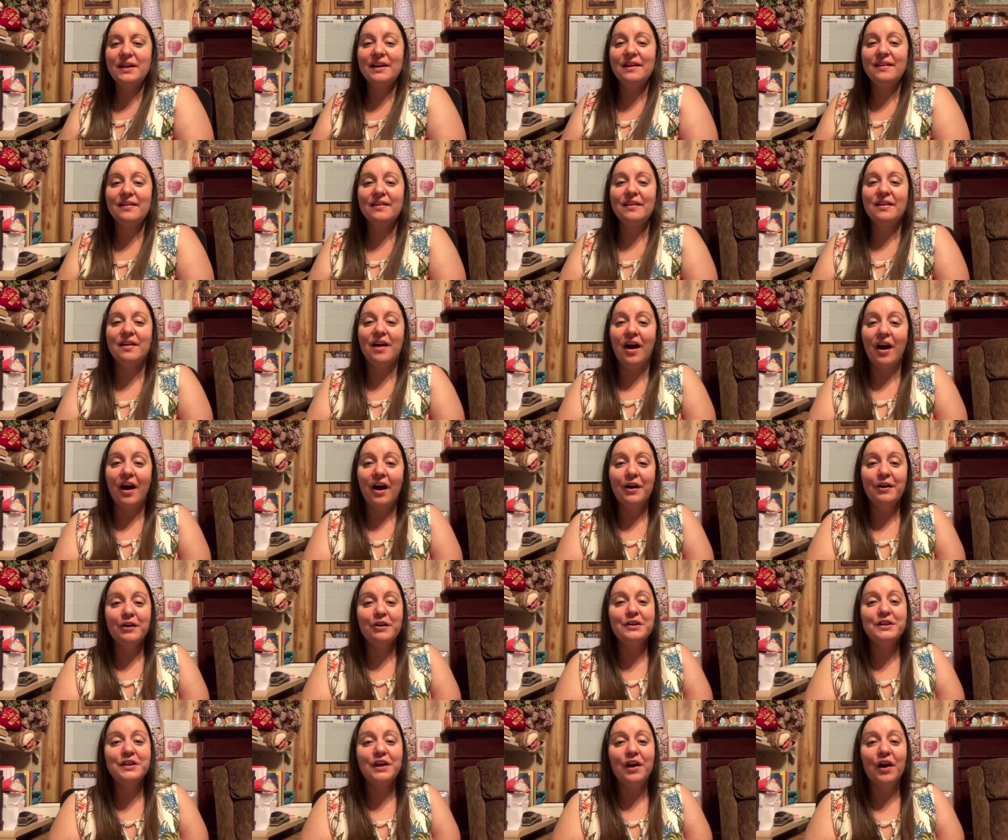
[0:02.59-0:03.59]
It is an
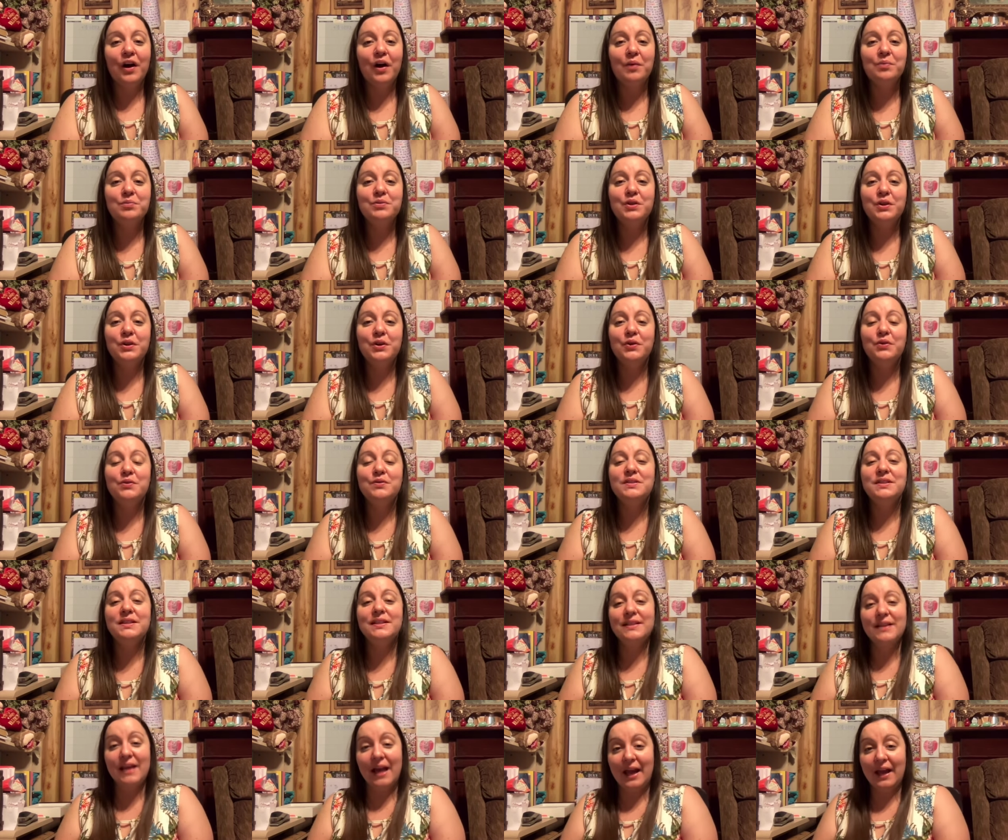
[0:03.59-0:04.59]
honor to come to you
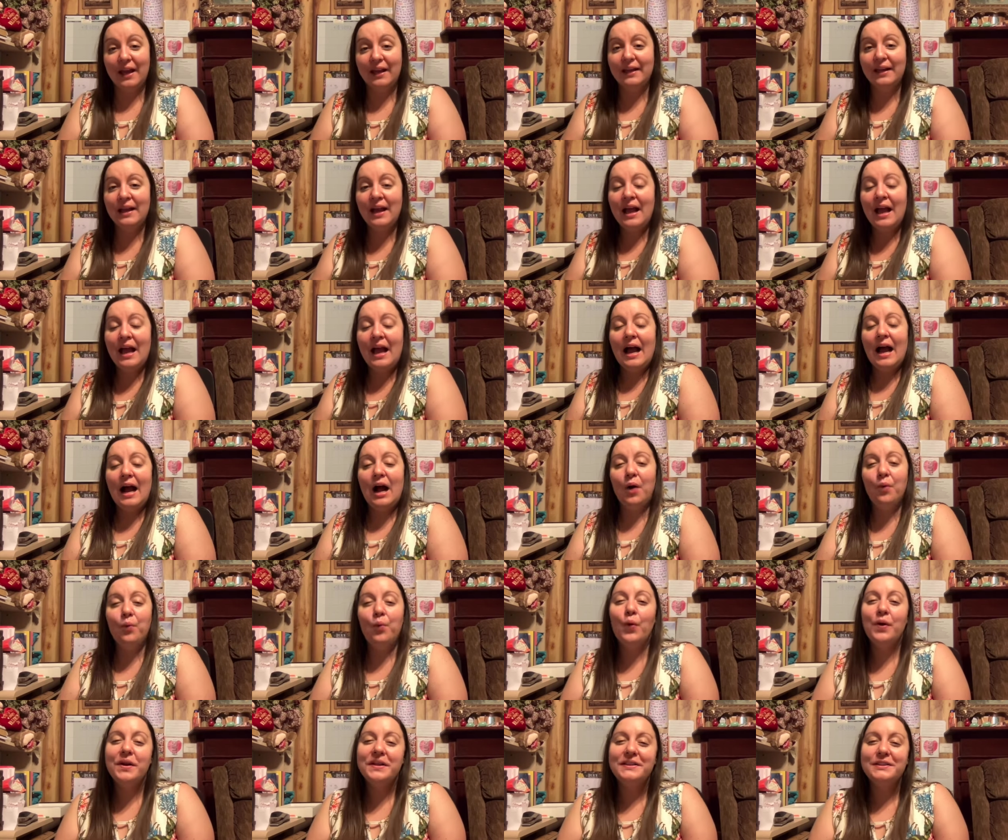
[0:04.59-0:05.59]
today. I
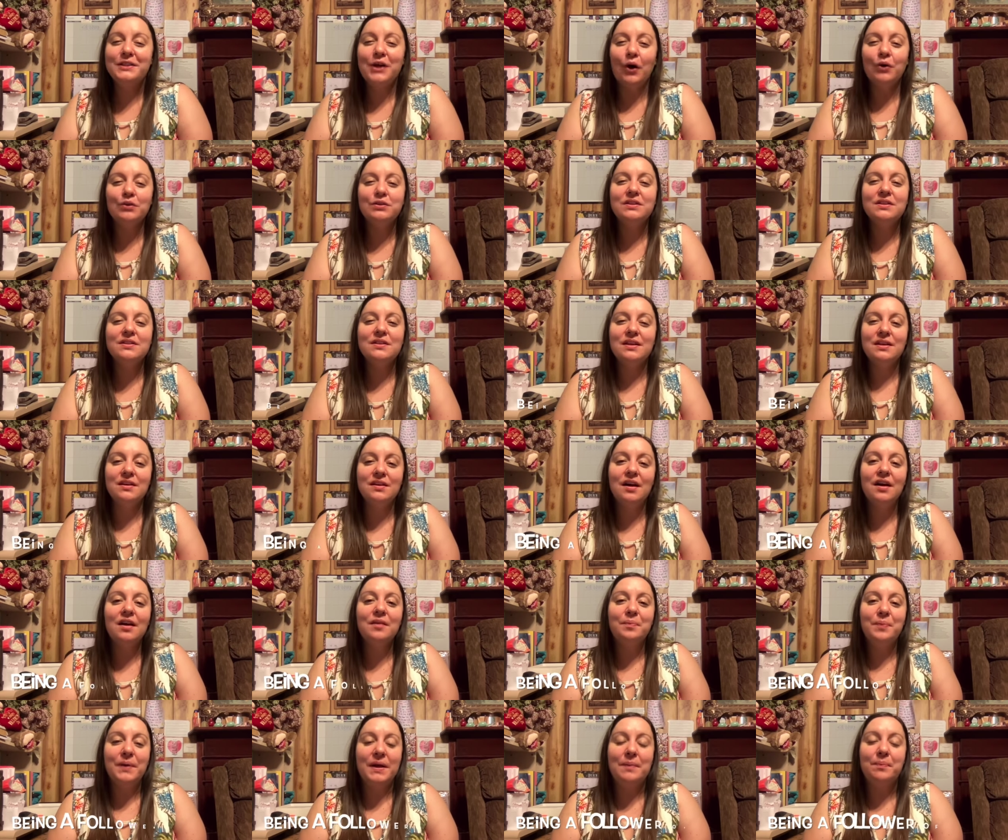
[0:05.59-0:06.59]
want to talk to the
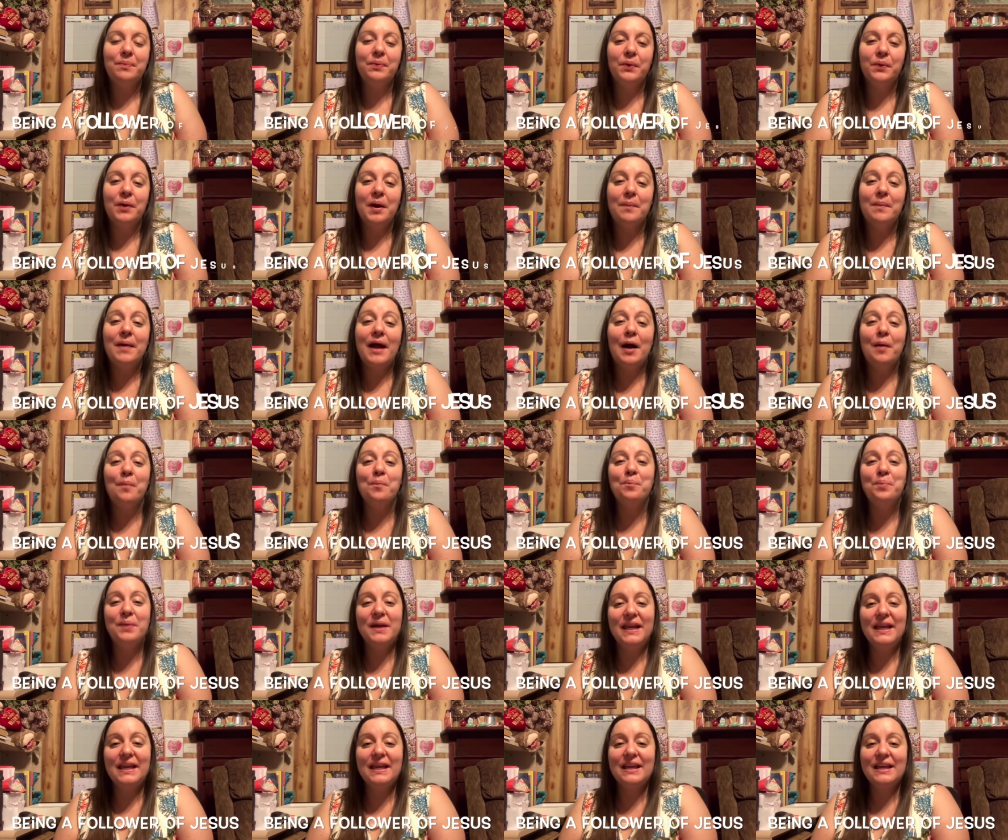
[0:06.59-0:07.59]
young people about
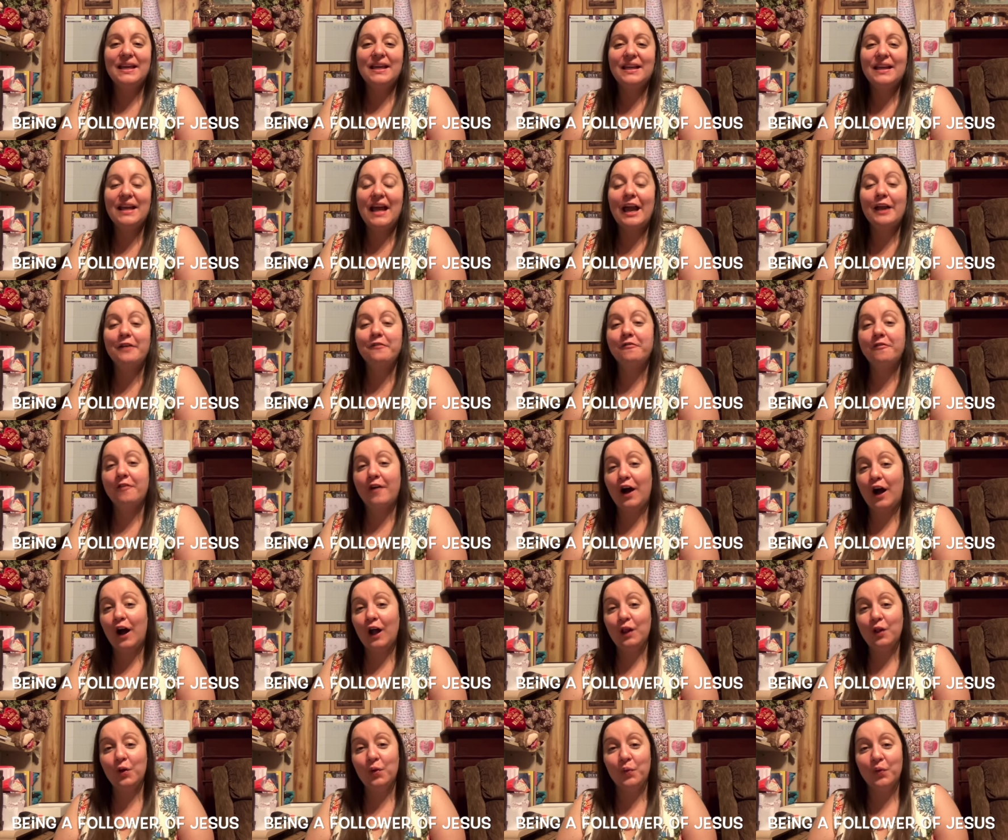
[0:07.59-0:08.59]
being a
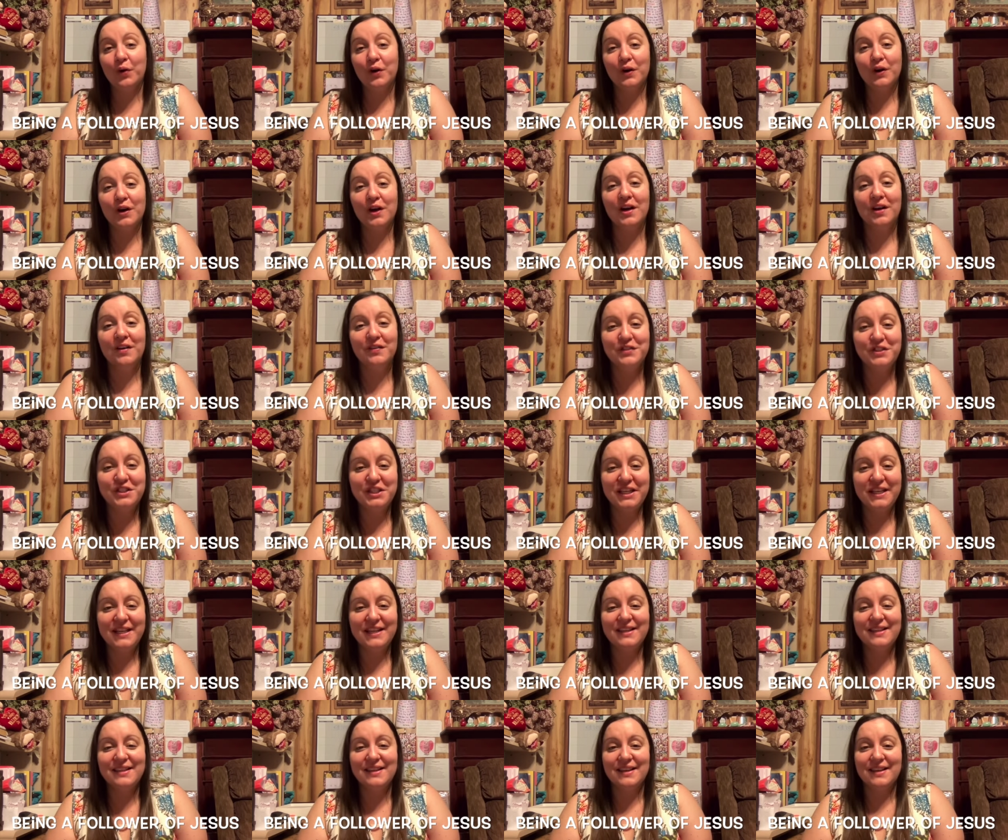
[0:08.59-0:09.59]
follower of
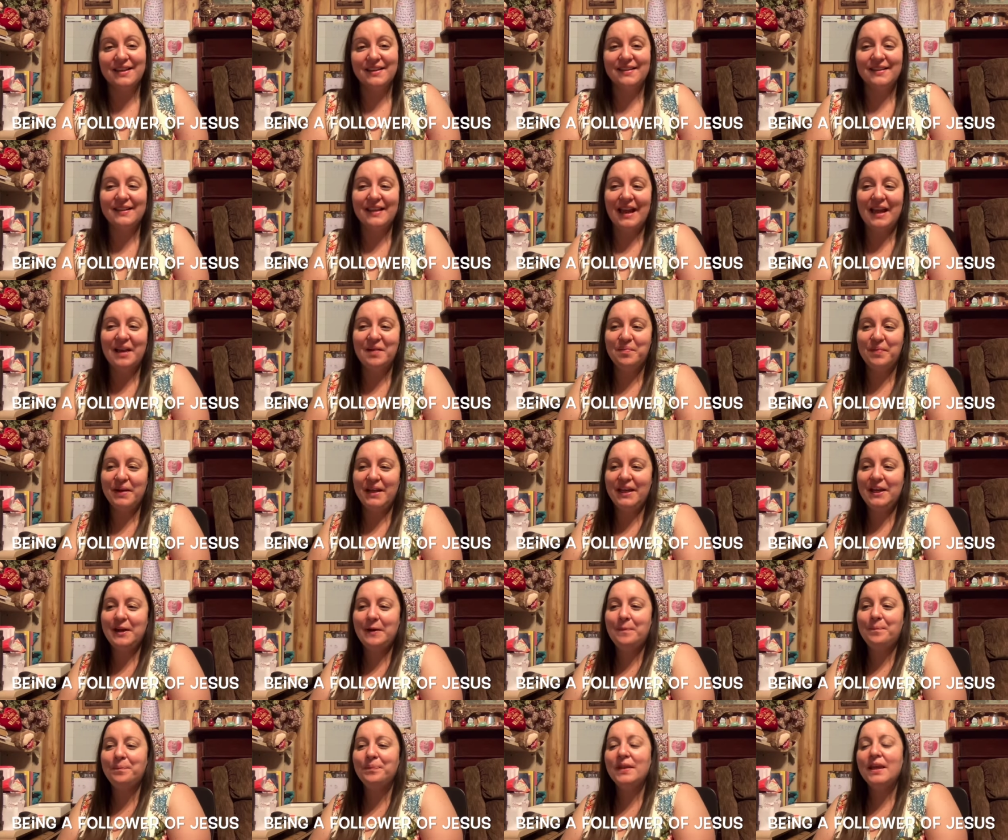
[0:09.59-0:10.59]
Jesus.
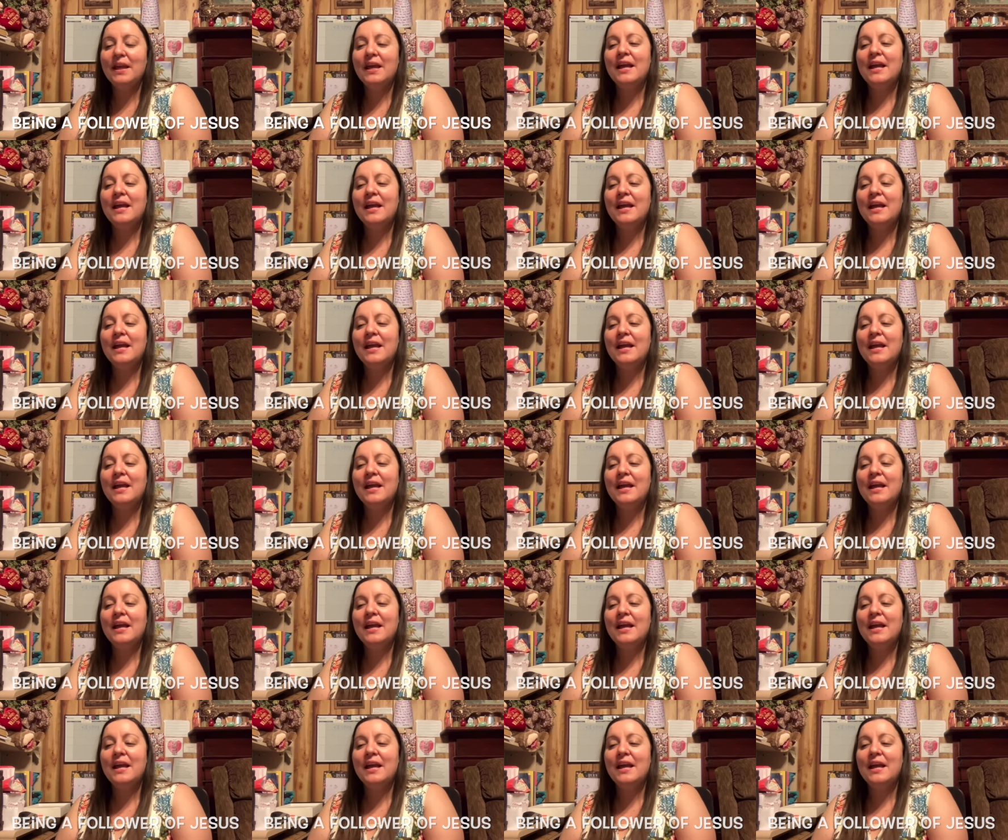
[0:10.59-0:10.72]
Amen.